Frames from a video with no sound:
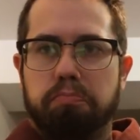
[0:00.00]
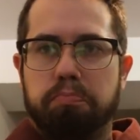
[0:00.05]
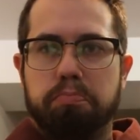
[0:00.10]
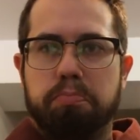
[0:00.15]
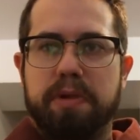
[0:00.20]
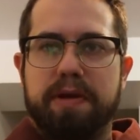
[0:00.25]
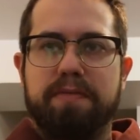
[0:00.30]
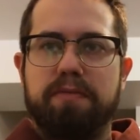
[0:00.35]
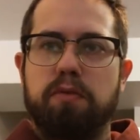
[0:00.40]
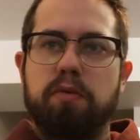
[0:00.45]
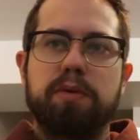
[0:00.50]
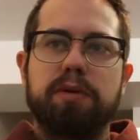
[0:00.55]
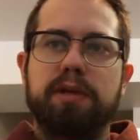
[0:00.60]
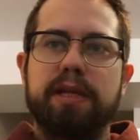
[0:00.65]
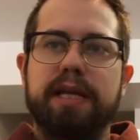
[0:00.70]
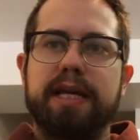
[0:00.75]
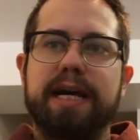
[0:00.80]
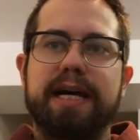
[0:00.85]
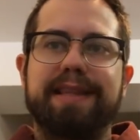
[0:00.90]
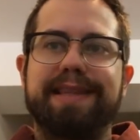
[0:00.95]
never
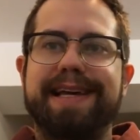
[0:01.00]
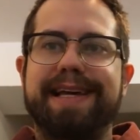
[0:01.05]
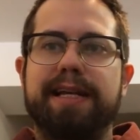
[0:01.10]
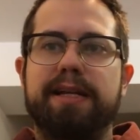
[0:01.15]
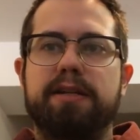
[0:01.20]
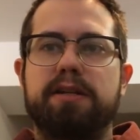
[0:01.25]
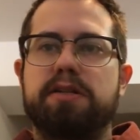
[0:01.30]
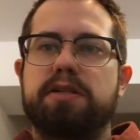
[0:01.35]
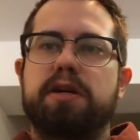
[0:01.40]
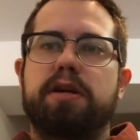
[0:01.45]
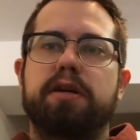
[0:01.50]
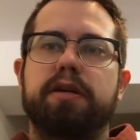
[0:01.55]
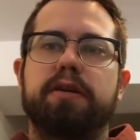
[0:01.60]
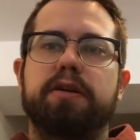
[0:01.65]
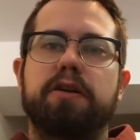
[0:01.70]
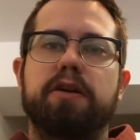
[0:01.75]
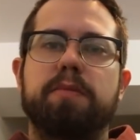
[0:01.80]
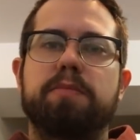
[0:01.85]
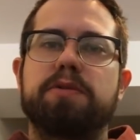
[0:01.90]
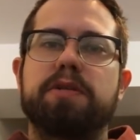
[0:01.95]
really got that into tonic
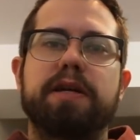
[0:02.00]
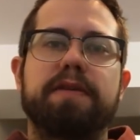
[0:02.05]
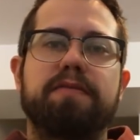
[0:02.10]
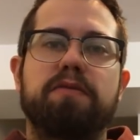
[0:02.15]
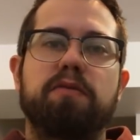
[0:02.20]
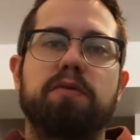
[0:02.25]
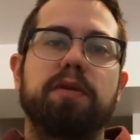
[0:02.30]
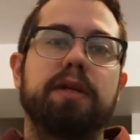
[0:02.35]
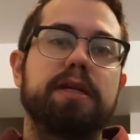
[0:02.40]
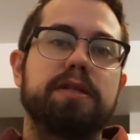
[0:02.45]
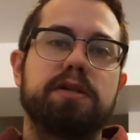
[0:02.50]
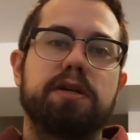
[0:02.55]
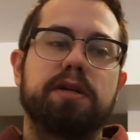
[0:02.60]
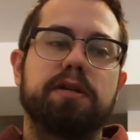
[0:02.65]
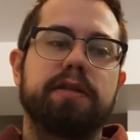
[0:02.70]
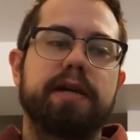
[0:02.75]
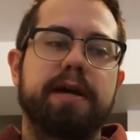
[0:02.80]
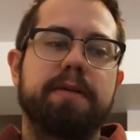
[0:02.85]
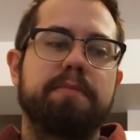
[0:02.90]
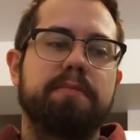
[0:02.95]
herbs, never really
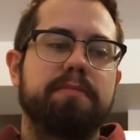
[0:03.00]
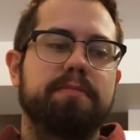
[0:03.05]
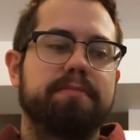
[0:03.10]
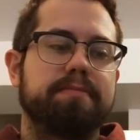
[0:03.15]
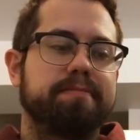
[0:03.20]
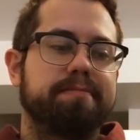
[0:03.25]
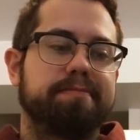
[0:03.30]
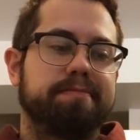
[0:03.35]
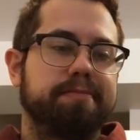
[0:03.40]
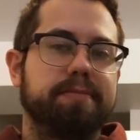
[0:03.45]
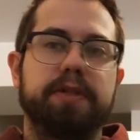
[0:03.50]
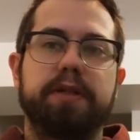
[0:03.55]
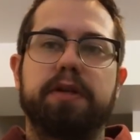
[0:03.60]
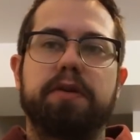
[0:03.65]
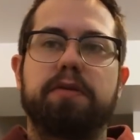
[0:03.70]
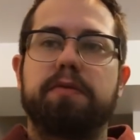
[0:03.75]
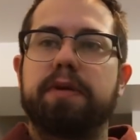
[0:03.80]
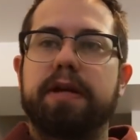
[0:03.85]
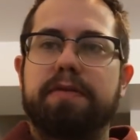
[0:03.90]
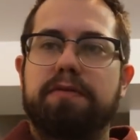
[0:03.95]
took that,
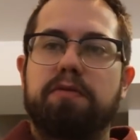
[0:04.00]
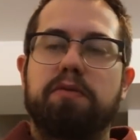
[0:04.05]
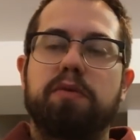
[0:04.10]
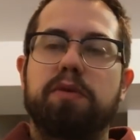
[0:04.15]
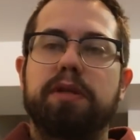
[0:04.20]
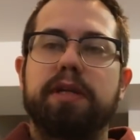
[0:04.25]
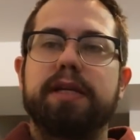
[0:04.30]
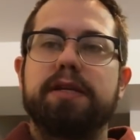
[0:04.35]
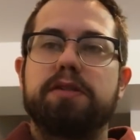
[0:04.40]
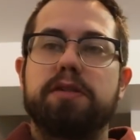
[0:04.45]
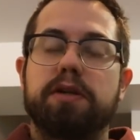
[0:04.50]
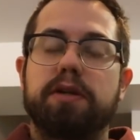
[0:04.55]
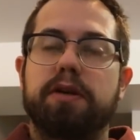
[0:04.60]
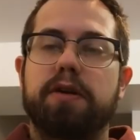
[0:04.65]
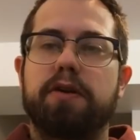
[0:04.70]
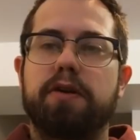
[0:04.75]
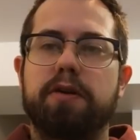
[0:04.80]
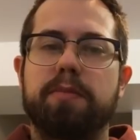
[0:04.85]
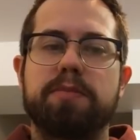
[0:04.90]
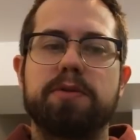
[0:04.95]
never really took
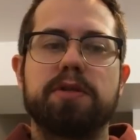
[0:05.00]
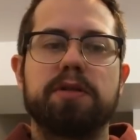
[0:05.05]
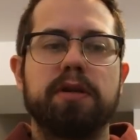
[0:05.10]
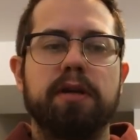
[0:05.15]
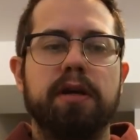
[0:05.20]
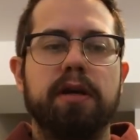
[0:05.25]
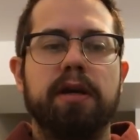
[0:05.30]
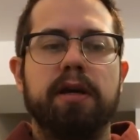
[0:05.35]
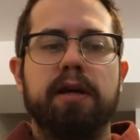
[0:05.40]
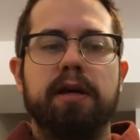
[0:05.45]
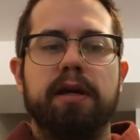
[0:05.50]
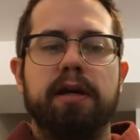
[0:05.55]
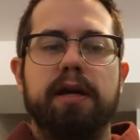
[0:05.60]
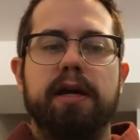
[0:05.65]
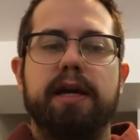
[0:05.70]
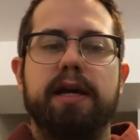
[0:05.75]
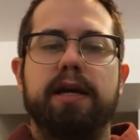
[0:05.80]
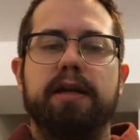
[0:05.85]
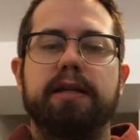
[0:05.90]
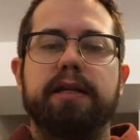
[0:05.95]
herbs
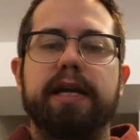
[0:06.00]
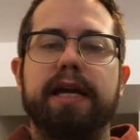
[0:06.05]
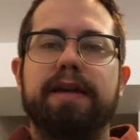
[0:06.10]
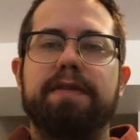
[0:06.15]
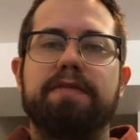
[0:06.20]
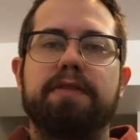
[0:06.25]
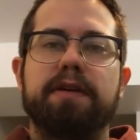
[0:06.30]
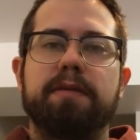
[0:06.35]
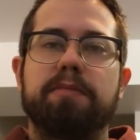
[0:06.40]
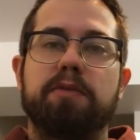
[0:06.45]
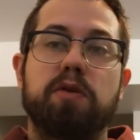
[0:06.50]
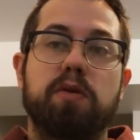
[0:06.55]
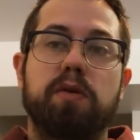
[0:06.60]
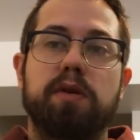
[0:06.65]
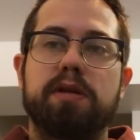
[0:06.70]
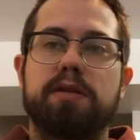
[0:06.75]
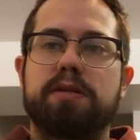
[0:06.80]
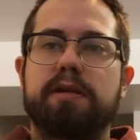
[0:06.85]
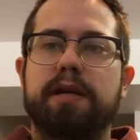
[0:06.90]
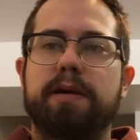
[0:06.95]
and gave them
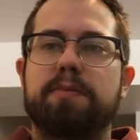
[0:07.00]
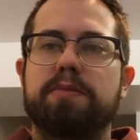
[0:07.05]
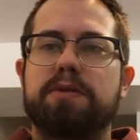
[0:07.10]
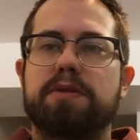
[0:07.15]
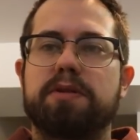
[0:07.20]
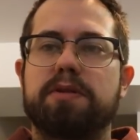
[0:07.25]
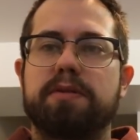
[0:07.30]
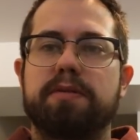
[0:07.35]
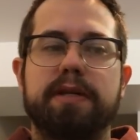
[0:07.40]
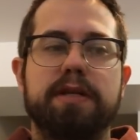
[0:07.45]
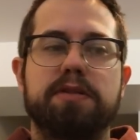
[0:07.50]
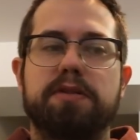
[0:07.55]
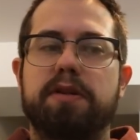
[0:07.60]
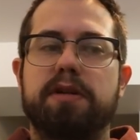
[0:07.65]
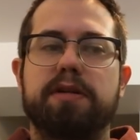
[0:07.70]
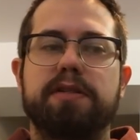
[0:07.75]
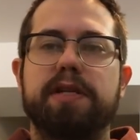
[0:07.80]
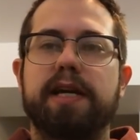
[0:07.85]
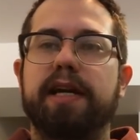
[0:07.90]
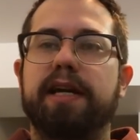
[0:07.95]
cordyceps. They
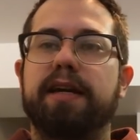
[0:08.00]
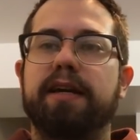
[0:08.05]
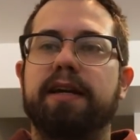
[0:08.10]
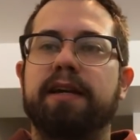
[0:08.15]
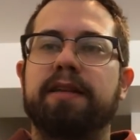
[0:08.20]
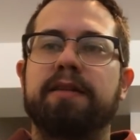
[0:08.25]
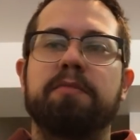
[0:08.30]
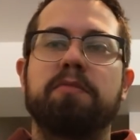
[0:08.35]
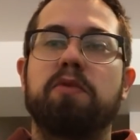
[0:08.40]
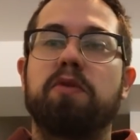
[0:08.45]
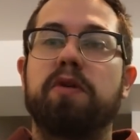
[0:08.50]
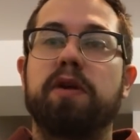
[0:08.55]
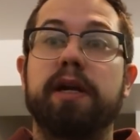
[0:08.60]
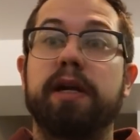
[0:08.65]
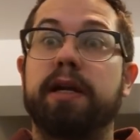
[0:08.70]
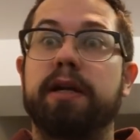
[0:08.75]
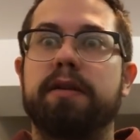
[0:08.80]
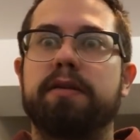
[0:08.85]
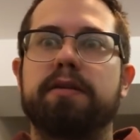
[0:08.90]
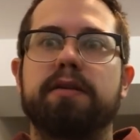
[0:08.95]
started taking it in the
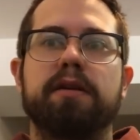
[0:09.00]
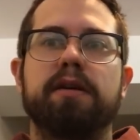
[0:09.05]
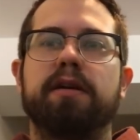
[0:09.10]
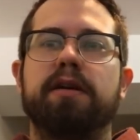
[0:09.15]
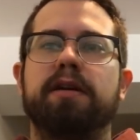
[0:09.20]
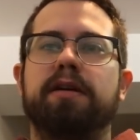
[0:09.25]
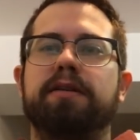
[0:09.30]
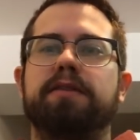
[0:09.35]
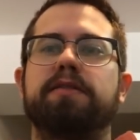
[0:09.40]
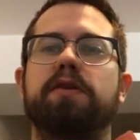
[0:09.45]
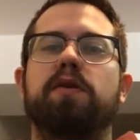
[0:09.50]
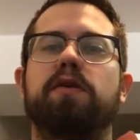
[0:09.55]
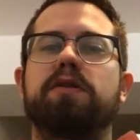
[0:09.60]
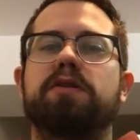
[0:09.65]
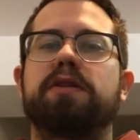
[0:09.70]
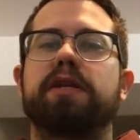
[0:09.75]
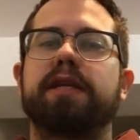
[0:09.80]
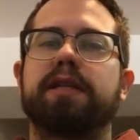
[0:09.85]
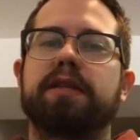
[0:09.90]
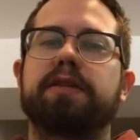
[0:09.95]
morning and
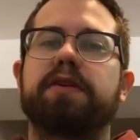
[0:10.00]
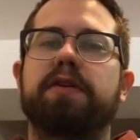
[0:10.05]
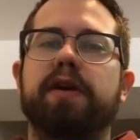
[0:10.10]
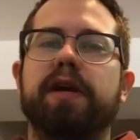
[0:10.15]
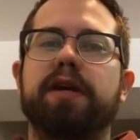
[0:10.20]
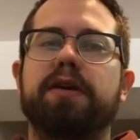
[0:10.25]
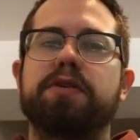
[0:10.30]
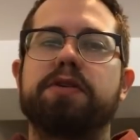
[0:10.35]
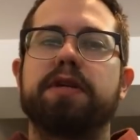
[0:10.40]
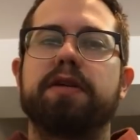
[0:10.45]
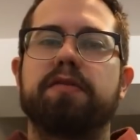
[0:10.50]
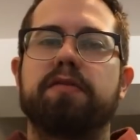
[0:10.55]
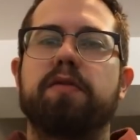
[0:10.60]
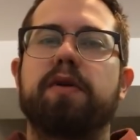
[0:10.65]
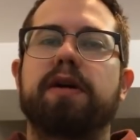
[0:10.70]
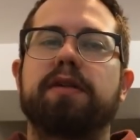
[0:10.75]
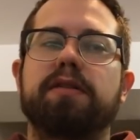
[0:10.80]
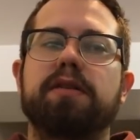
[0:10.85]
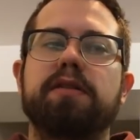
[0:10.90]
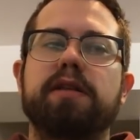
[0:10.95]
noticing that their energy
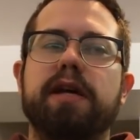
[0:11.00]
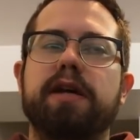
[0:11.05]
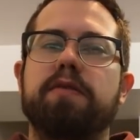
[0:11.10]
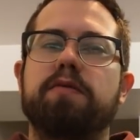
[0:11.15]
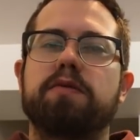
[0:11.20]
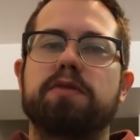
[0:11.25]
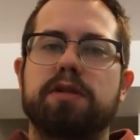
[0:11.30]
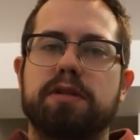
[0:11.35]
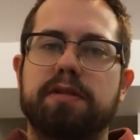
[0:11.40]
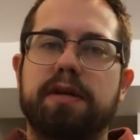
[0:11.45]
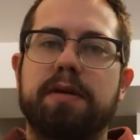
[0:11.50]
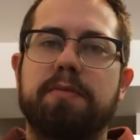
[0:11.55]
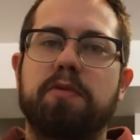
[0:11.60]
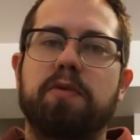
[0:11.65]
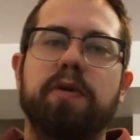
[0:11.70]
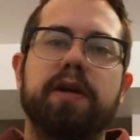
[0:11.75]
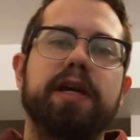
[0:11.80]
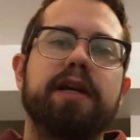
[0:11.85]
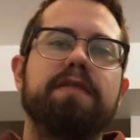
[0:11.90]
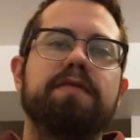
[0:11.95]
throughout the day was a lot
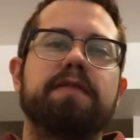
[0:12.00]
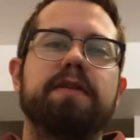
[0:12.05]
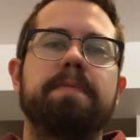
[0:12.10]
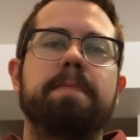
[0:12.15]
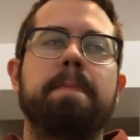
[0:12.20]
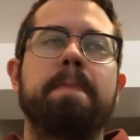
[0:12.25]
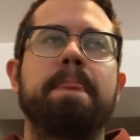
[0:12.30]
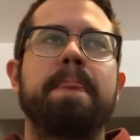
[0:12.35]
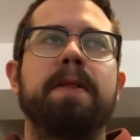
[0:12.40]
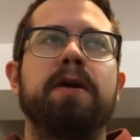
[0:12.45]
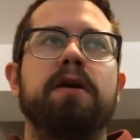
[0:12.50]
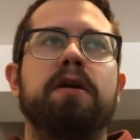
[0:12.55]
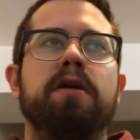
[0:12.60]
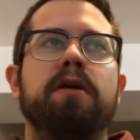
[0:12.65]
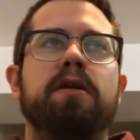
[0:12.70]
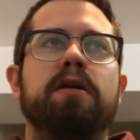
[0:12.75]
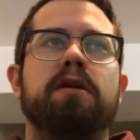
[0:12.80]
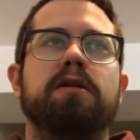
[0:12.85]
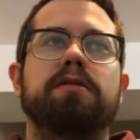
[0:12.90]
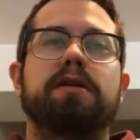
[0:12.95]
more even,
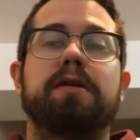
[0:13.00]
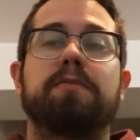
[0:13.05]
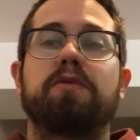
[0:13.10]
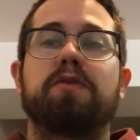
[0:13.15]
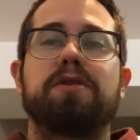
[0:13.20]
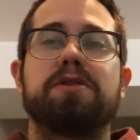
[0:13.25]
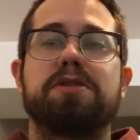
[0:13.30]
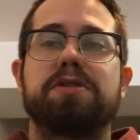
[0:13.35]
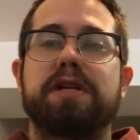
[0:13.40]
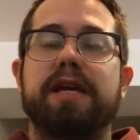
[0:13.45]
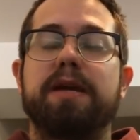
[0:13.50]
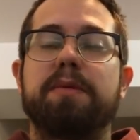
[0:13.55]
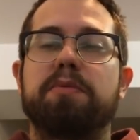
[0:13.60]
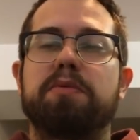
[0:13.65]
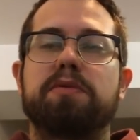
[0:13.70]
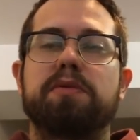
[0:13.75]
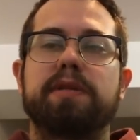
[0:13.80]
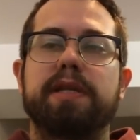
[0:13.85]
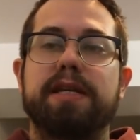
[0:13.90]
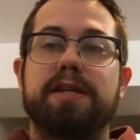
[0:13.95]
a lot more
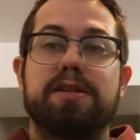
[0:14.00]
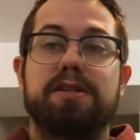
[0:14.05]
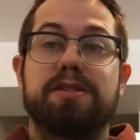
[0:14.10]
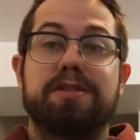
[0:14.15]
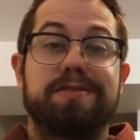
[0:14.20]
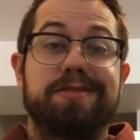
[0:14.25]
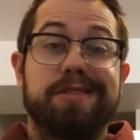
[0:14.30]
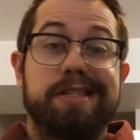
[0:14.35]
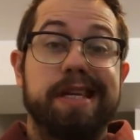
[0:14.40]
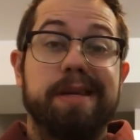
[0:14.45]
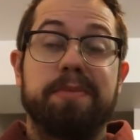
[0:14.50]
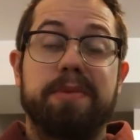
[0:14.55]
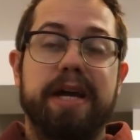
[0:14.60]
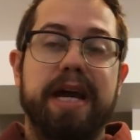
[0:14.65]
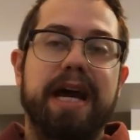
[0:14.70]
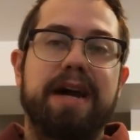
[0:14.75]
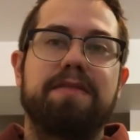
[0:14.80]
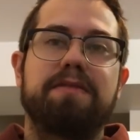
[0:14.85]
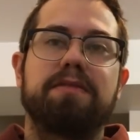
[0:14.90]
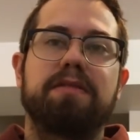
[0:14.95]
stable, and they just seemed to
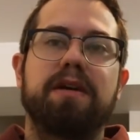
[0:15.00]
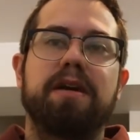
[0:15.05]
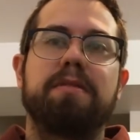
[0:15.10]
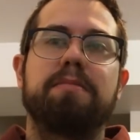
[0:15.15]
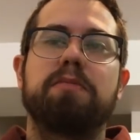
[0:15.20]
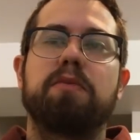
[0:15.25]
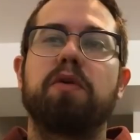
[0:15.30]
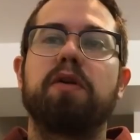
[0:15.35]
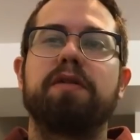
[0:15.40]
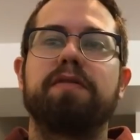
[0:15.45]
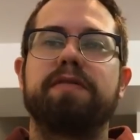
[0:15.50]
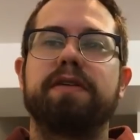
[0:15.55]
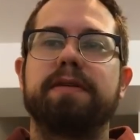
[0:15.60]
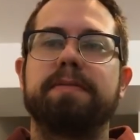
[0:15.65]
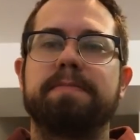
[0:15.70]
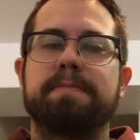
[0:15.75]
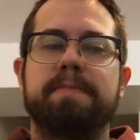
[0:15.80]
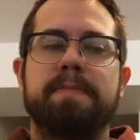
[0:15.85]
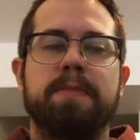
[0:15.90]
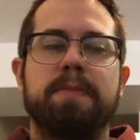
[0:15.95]
have a lot more of it.